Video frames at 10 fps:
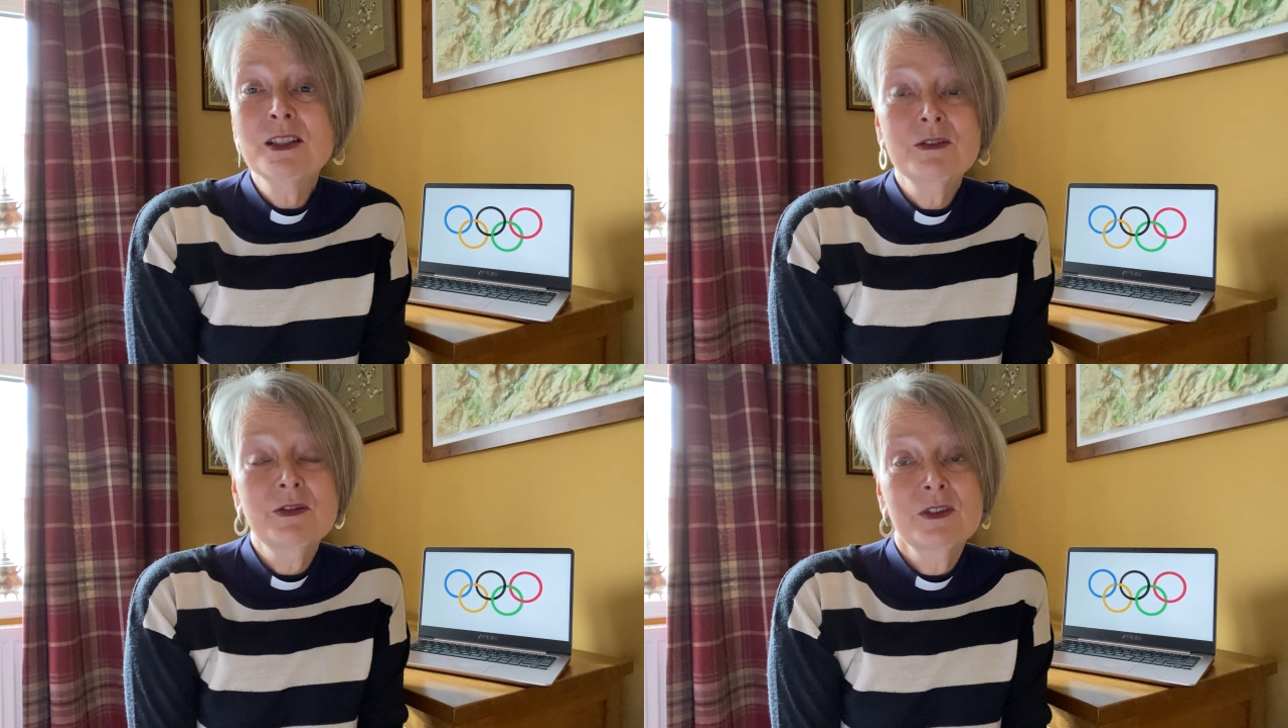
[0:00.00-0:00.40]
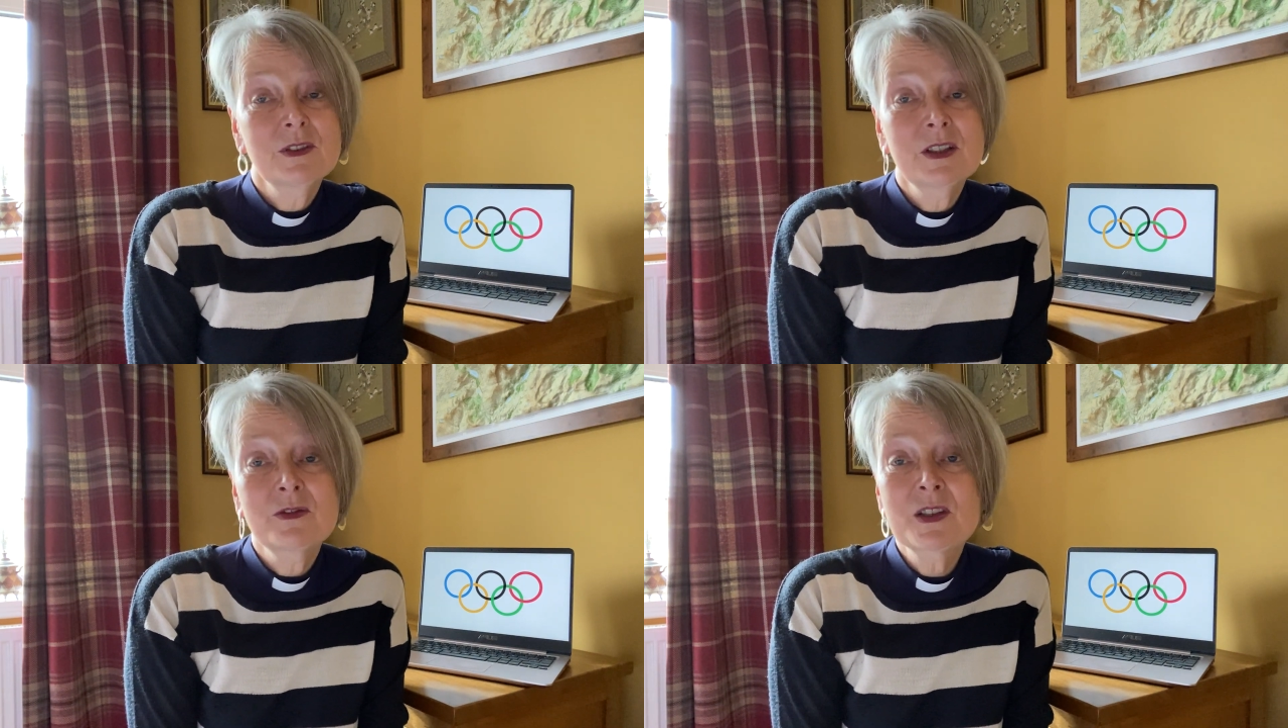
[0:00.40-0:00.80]

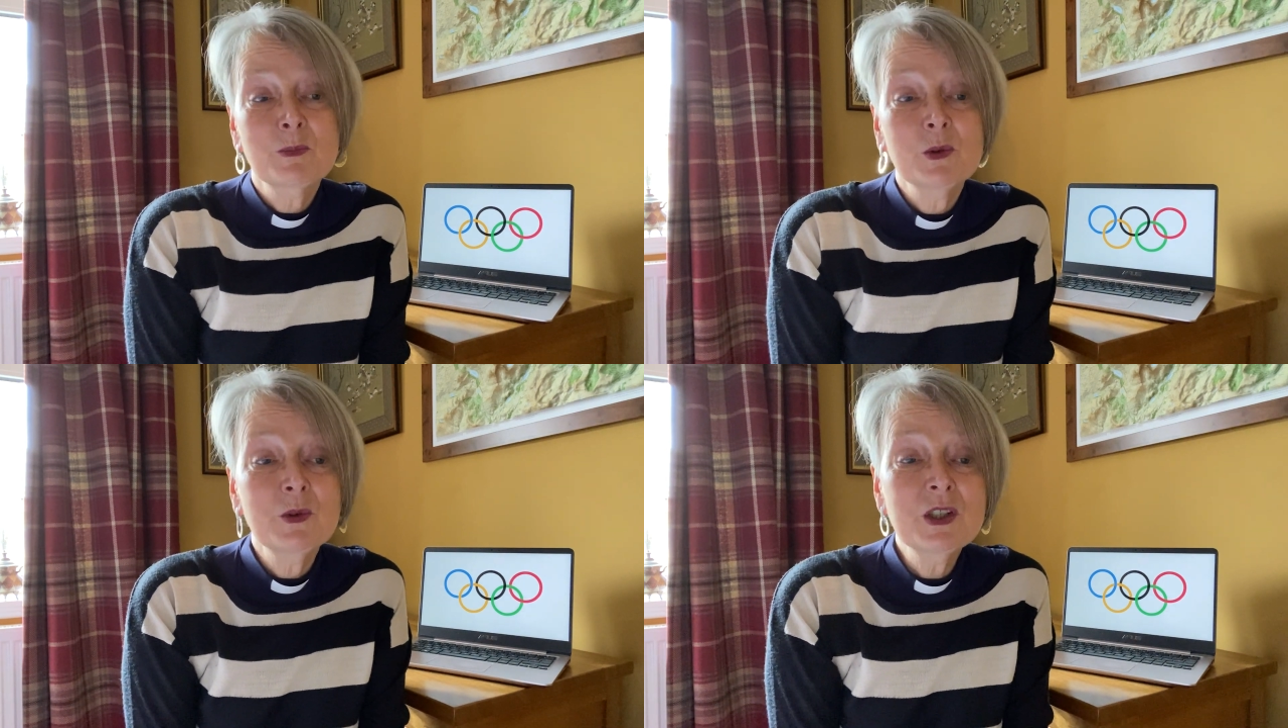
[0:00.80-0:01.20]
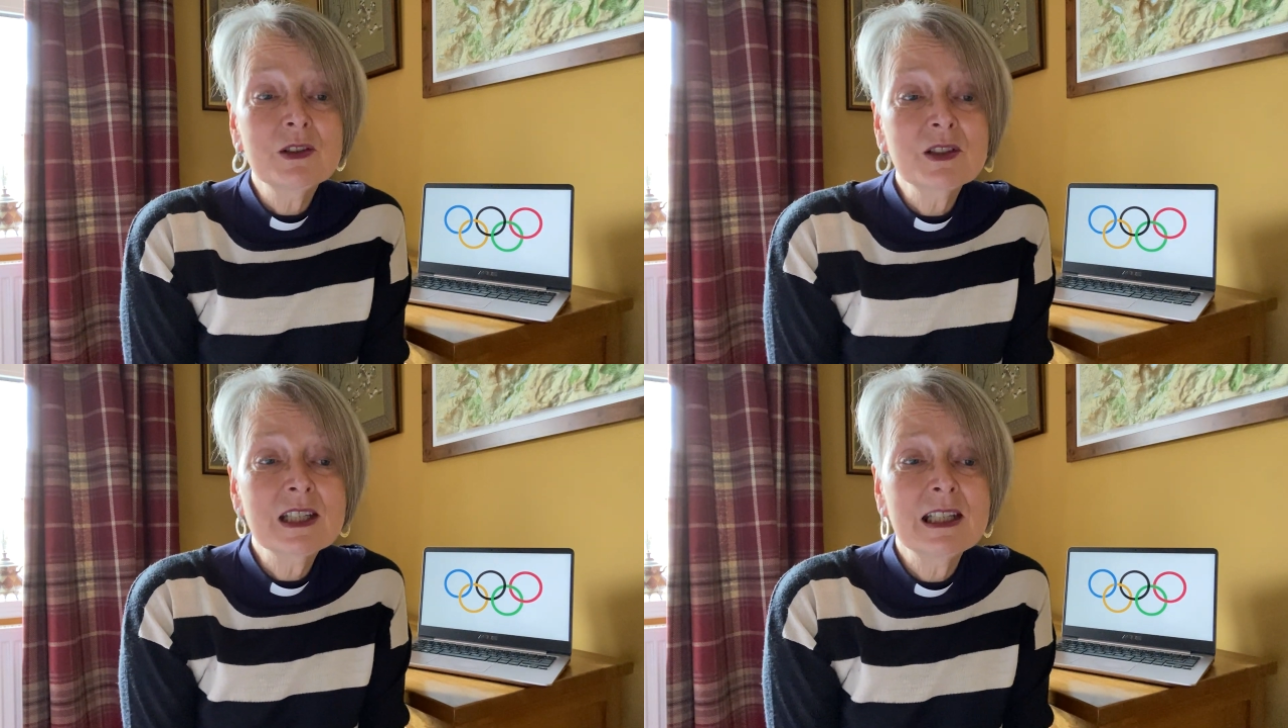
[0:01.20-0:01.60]
of sport
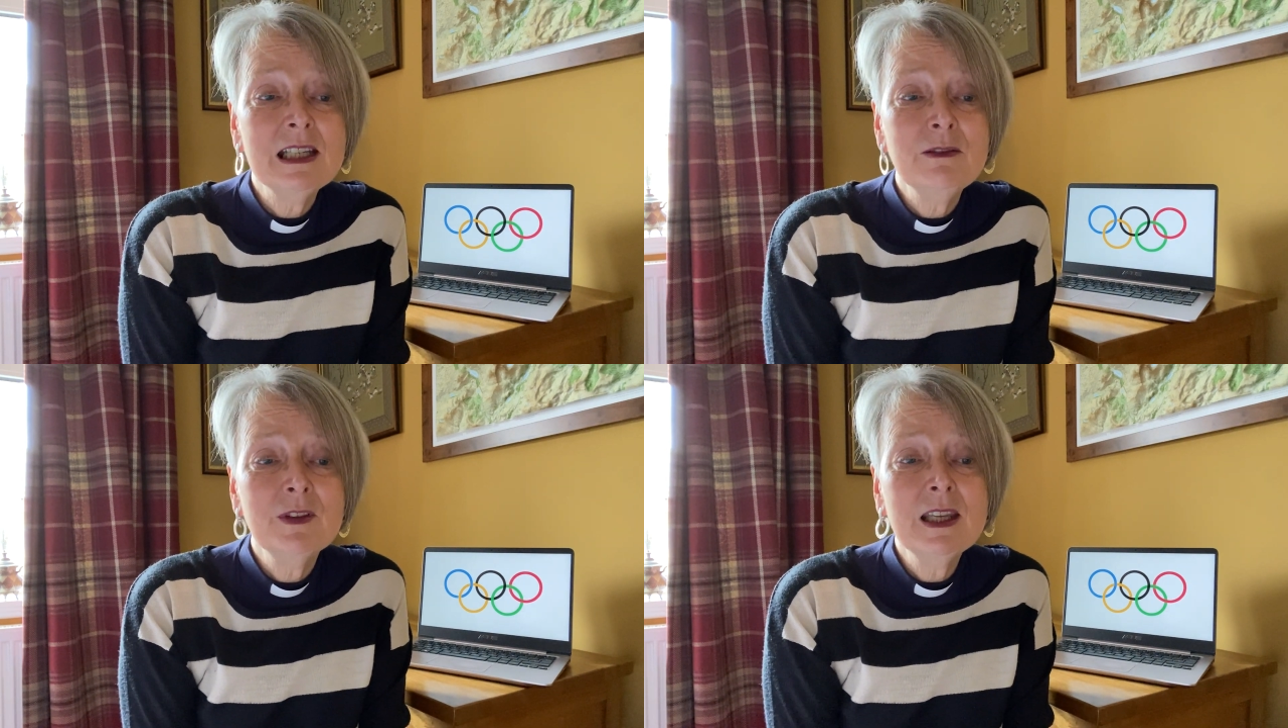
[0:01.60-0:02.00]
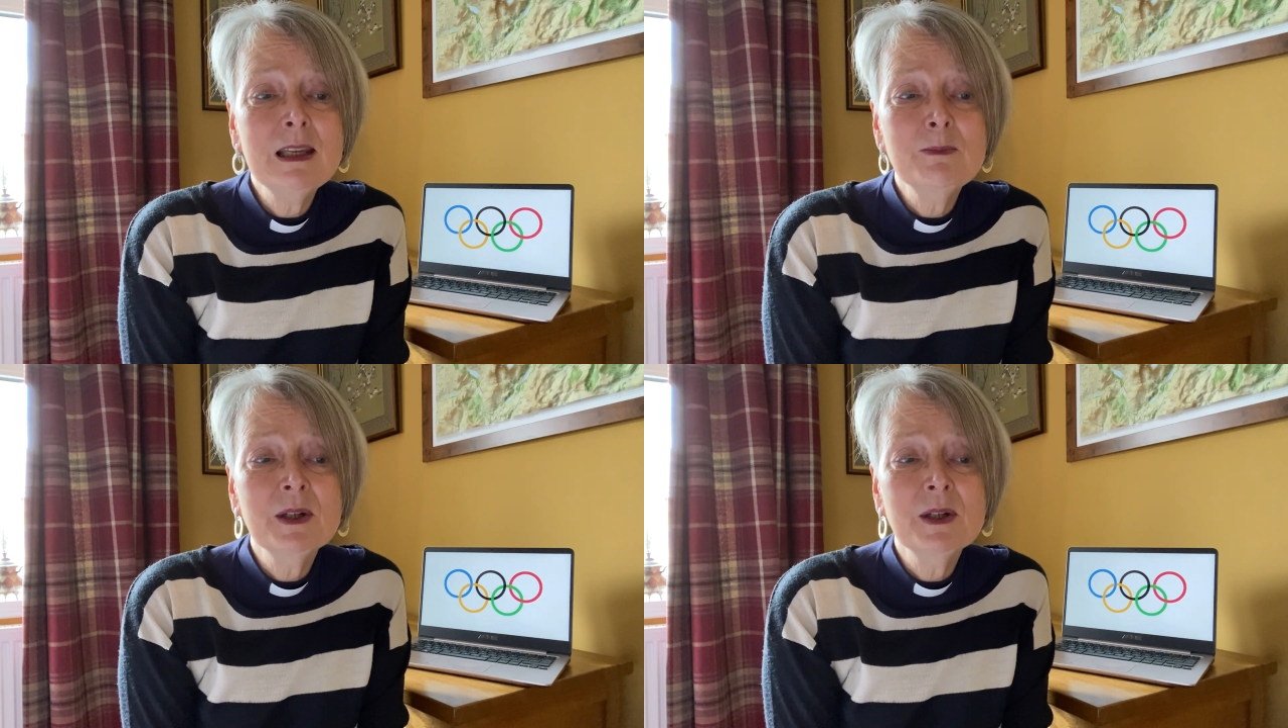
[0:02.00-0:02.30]
on TV,